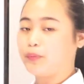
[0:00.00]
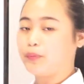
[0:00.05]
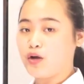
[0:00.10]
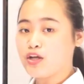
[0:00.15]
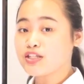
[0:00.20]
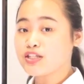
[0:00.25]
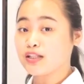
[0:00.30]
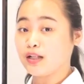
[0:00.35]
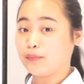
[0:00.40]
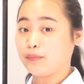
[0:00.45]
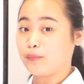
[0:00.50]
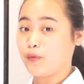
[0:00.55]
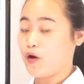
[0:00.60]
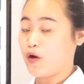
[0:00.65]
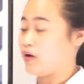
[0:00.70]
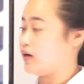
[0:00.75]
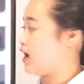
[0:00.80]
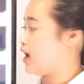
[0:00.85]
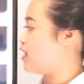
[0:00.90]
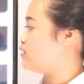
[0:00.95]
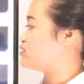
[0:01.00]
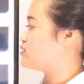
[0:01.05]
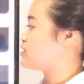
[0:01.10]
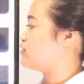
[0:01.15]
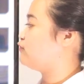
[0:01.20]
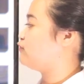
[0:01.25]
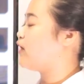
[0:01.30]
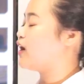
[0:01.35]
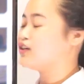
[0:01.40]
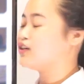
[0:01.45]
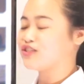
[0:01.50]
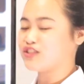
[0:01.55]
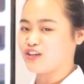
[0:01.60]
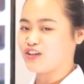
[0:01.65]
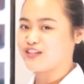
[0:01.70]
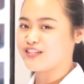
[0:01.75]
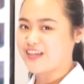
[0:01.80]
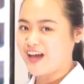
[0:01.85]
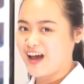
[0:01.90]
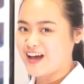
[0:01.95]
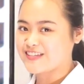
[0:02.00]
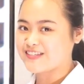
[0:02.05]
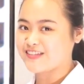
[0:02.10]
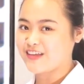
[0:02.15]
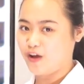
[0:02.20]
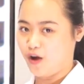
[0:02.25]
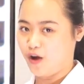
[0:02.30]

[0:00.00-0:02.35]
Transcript: personal pronouns, functions as the